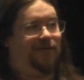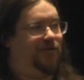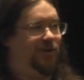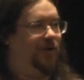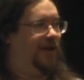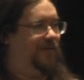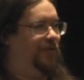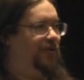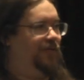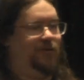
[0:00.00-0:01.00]
doing it
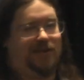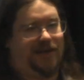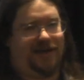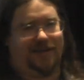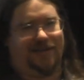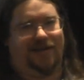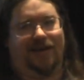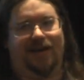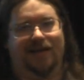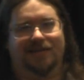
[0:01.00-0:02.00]
for a few tickets and
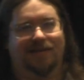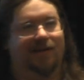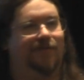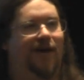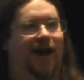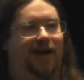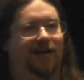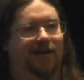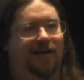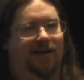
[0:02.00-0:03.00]
getting it solidified,